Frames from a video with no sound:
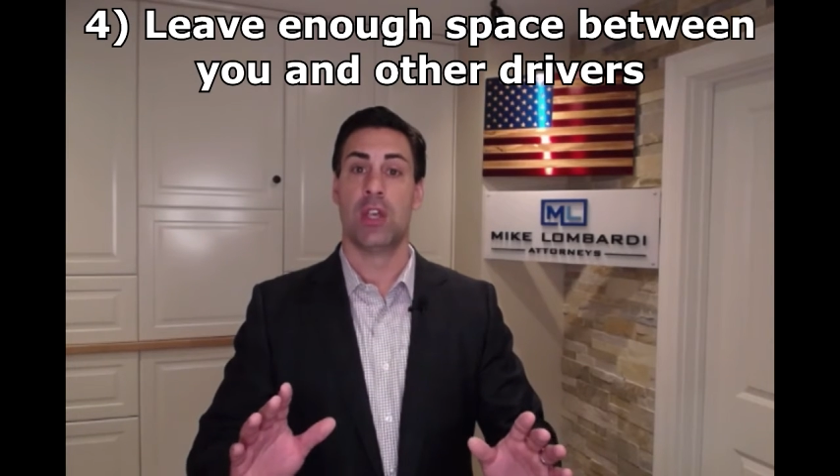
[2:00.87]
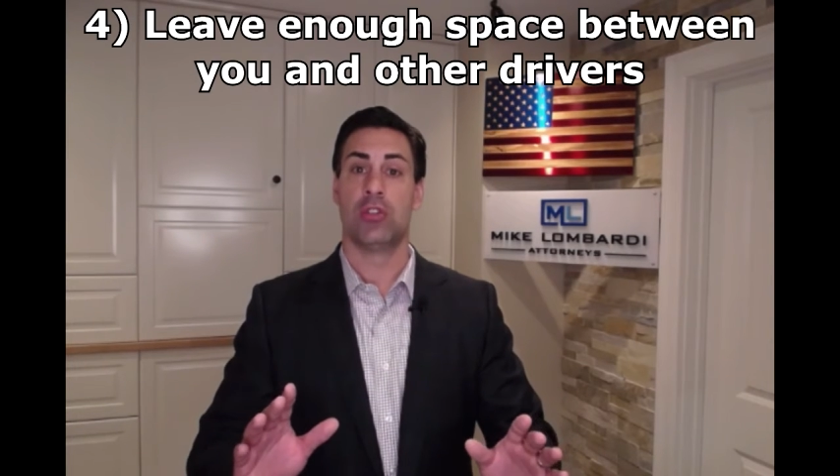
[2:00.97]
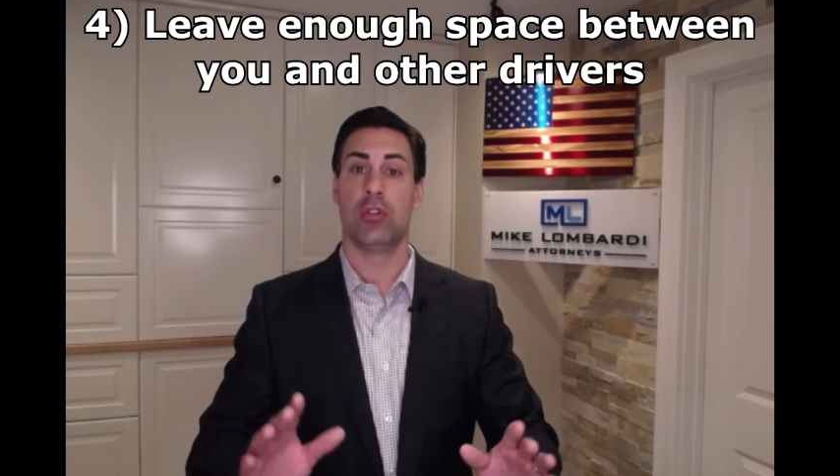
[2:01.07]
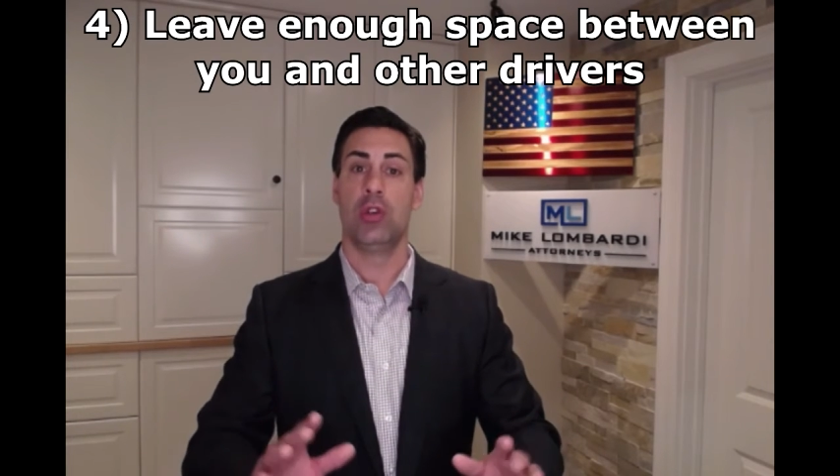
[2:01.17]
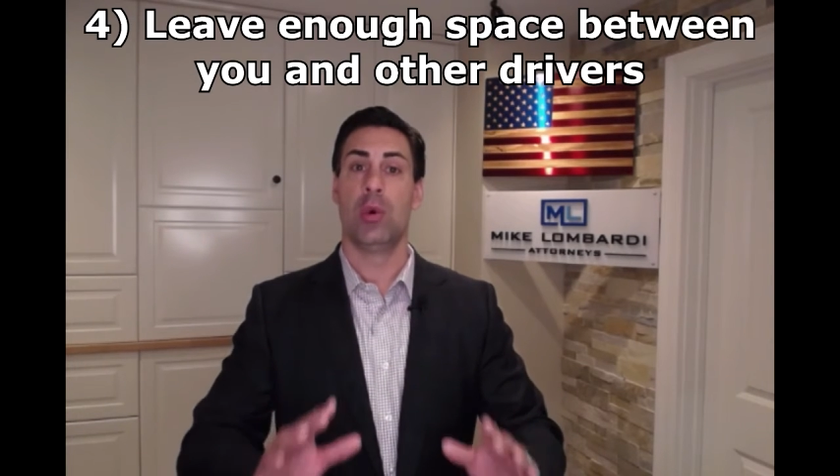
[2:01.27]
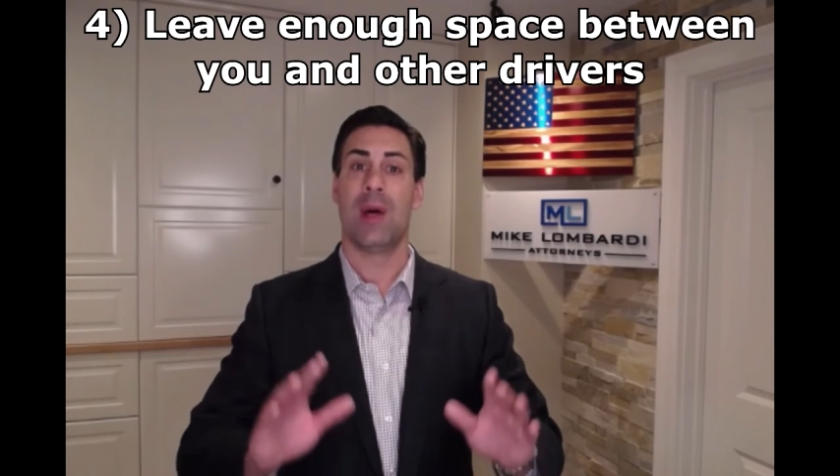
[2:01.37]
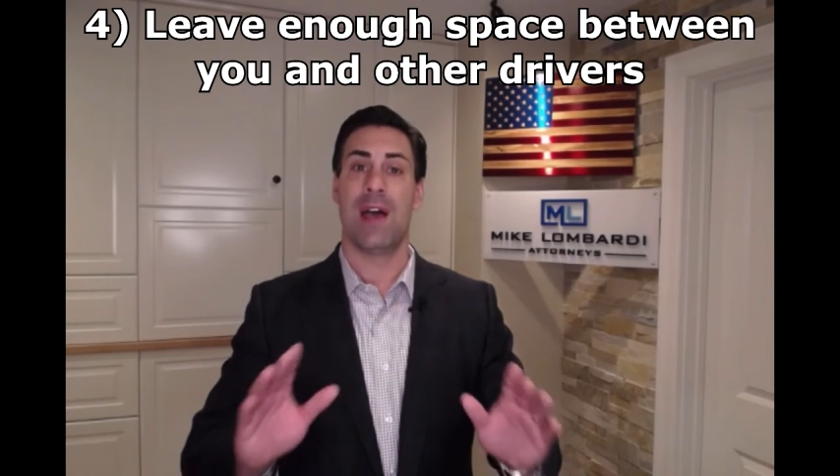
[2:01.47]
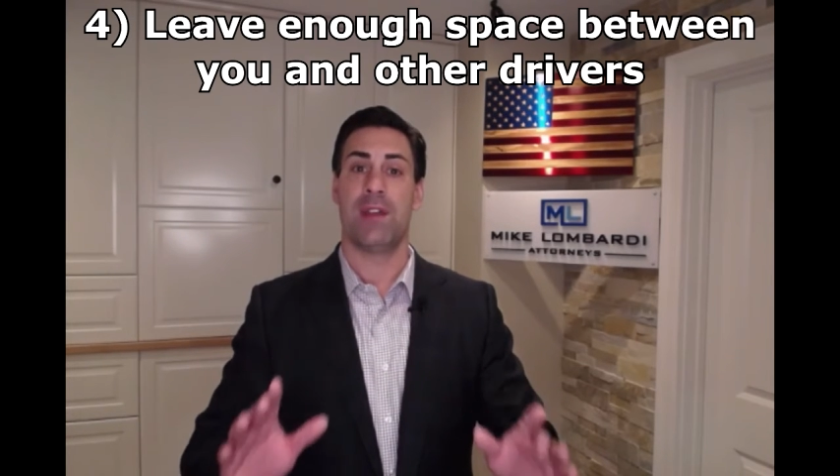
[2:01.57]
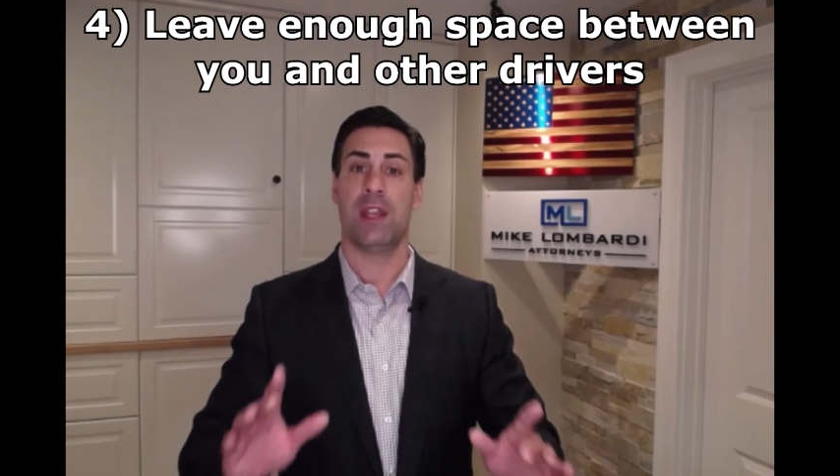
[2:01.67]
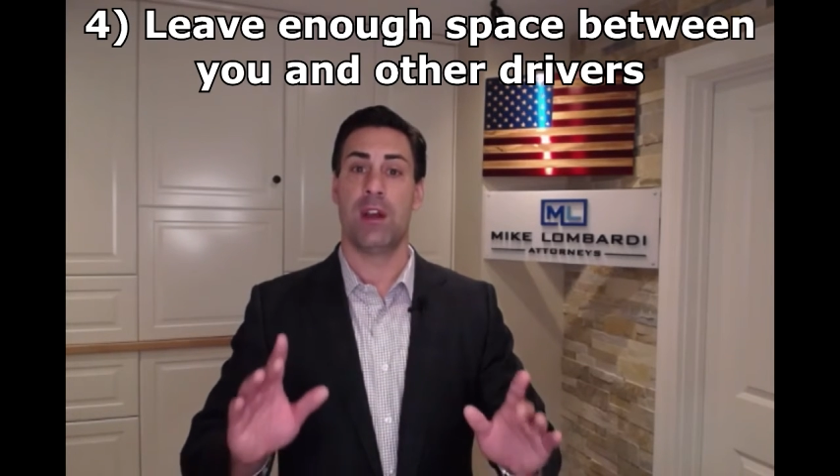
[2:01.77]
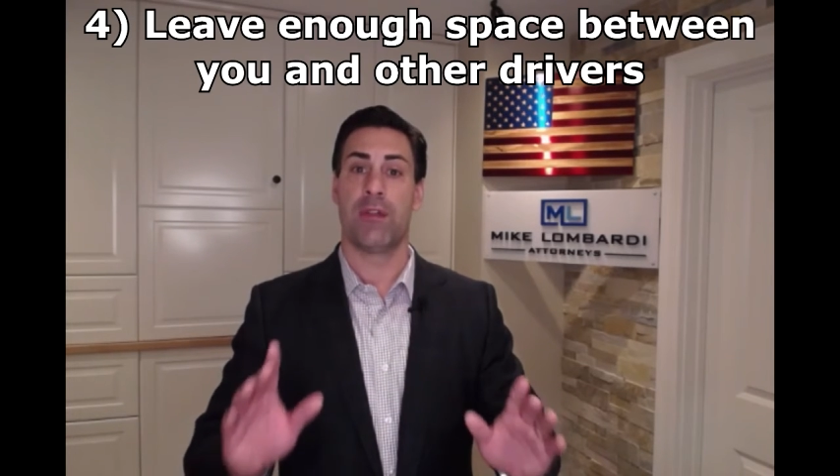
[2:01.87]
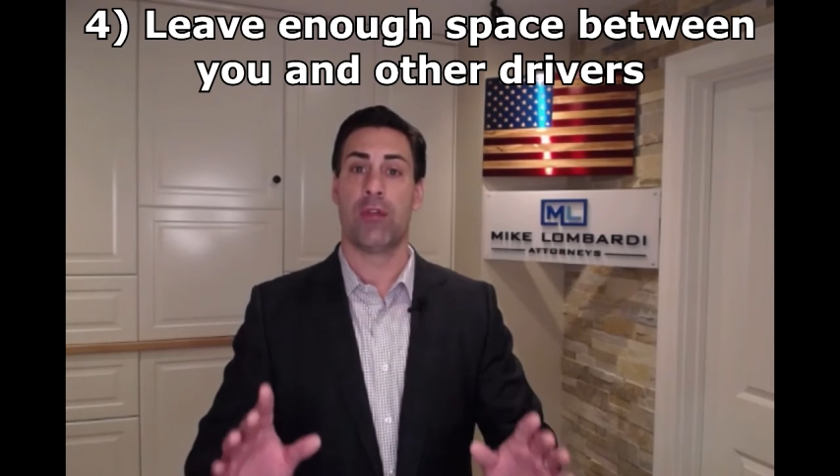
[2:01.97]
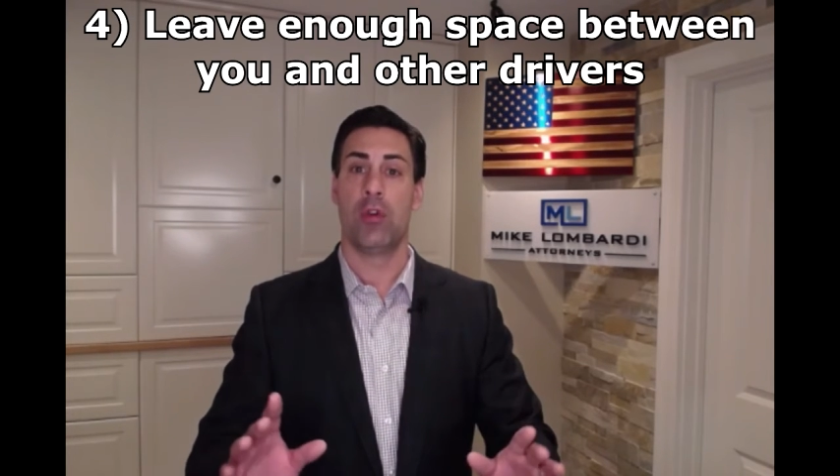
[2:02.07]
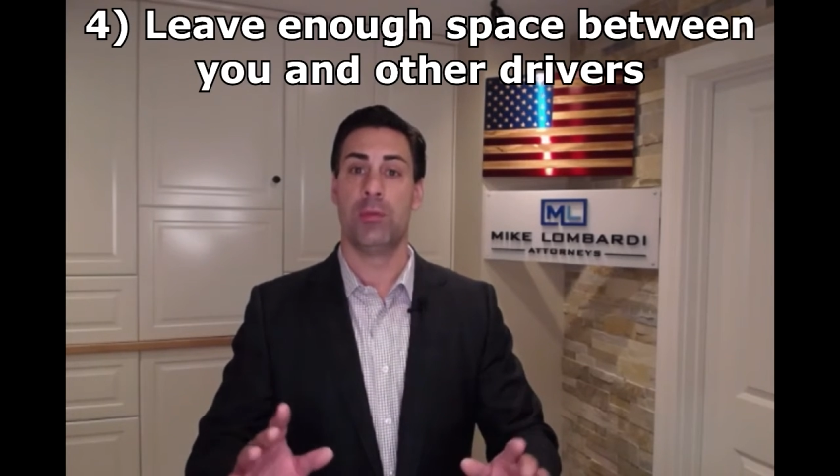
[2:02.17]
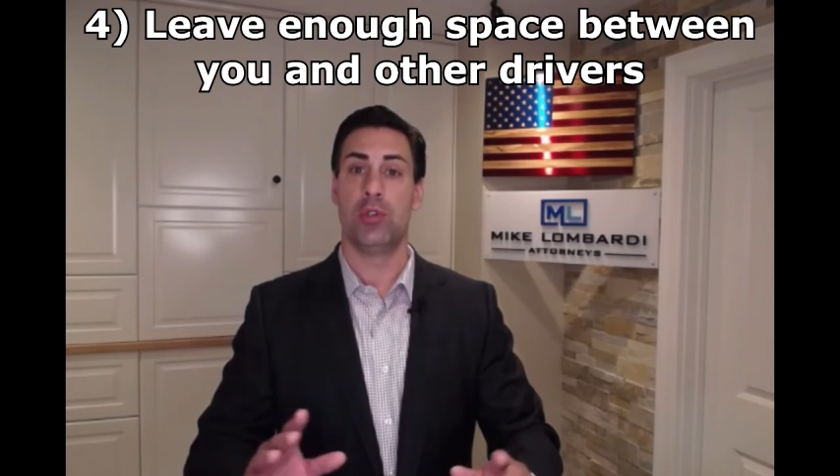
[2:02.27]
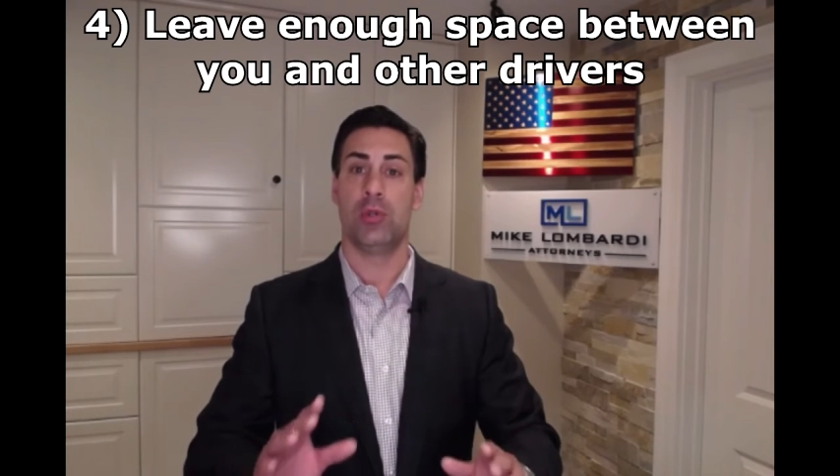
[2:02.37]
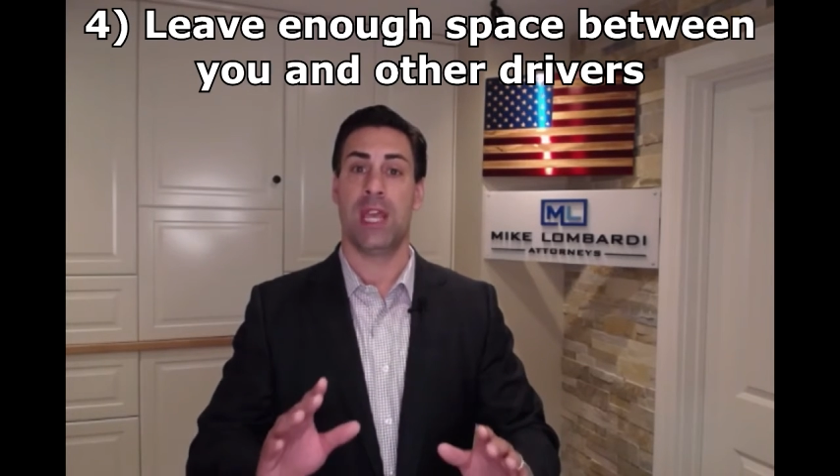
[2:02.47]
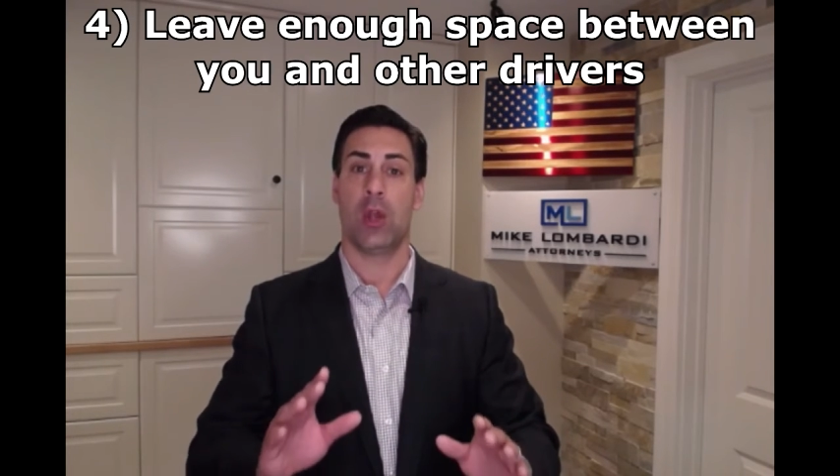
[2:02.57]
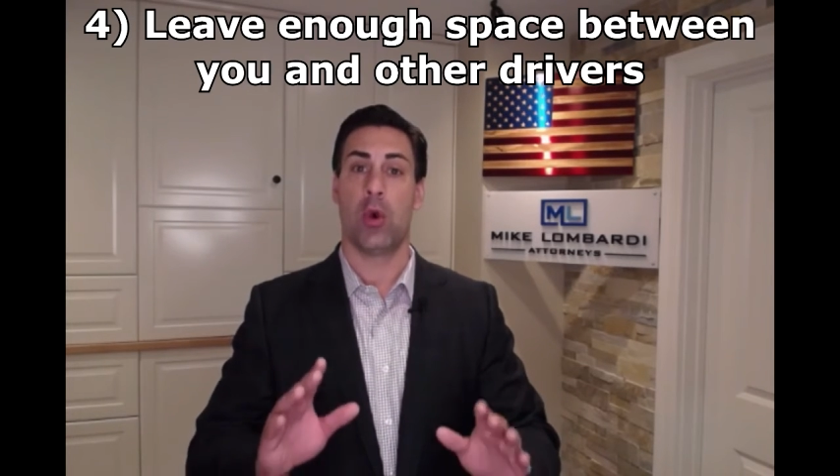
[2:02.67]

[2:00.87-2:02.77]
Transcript: so you will have enough room to take